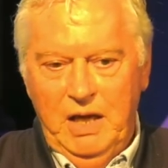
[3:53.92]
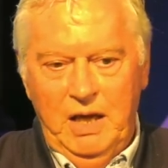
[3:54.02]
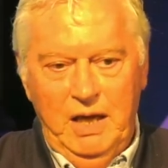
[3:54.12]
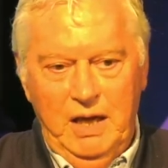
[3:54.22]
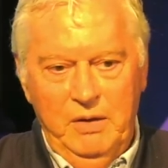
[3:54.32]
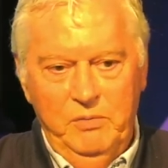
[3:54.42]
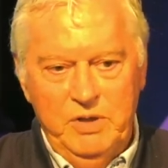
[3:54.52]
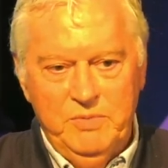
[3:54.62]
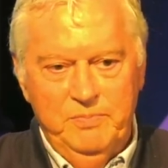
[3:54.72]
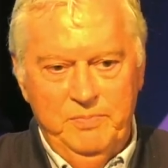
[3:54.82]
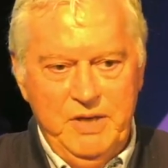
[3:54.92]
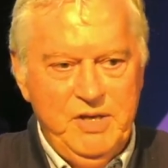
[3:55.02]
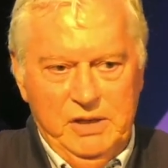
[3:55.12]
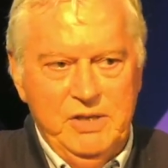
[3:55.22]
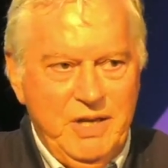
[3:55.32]
Uh, which
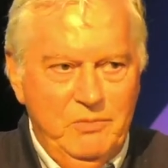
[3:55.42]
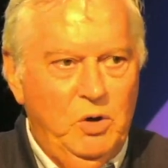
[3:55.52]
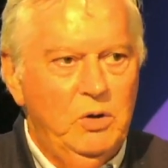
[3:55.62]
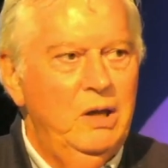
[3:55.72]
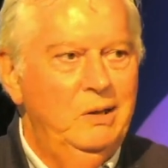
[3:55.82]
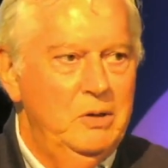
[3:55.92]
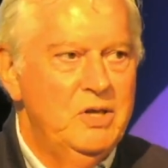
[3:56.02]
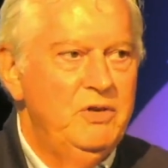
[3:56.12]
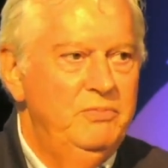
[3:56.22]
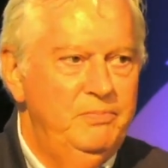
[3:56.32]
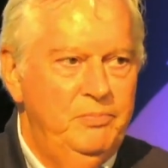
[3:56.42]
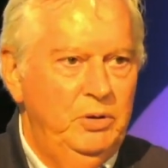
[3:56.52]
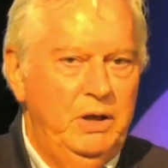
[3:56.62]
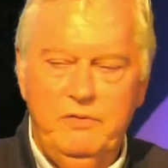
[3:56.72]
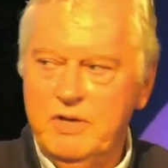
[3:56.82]
basically said what colours of
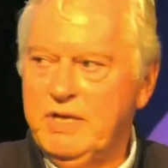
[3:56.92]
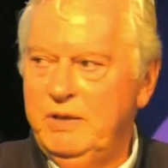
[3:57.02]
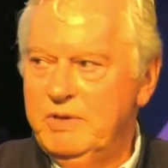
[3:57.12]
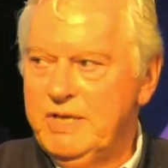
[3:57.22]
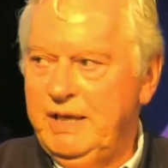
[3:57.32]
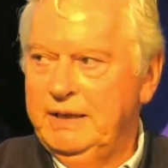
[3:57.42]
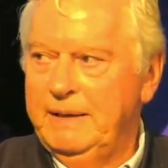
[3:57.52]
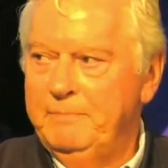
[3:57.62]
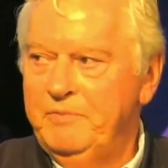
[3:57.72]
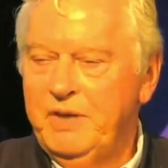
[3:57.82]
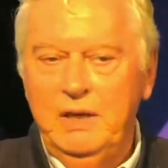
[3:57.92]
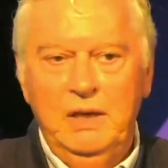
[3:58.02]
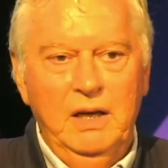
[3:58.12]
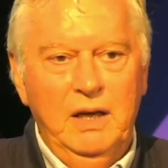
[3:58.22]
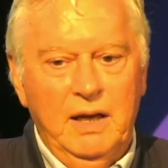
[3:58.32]
pullovers they were selling.
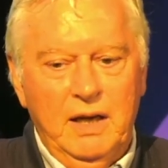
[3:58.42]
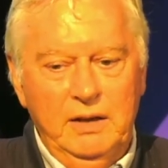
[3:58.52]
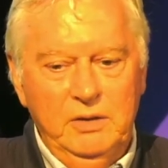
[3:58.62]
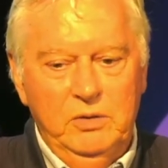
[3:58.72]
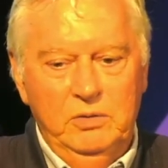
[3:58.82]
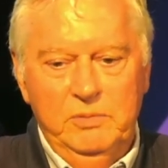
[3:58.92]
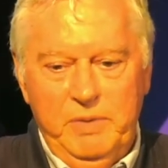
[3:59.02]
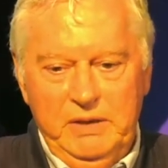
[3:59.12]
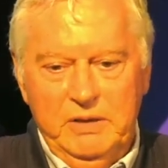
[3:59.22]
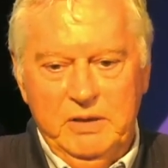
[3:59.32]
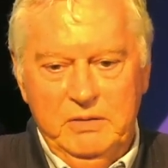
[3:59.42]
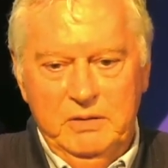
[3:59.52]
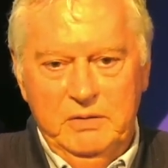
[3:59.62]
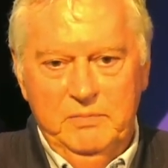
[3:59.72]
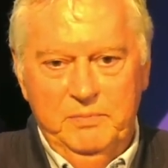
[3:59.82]
And all the
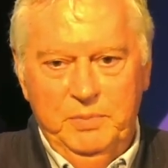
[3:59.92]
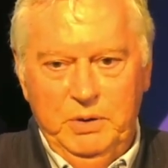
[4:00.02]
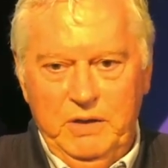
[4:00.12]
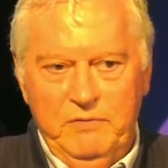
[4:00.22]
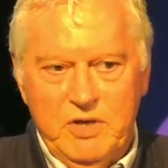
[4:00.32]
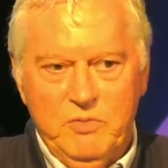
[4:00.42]
Benetton pullovers